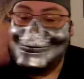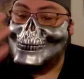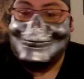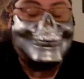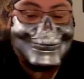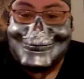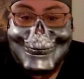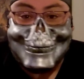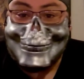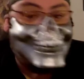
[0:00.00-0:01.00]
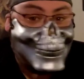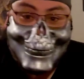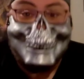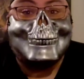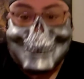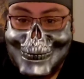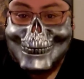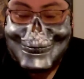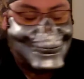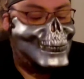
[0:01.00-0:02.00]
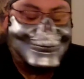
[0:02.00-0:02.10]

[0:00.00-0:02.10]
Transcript: Resident Evil 3 was good.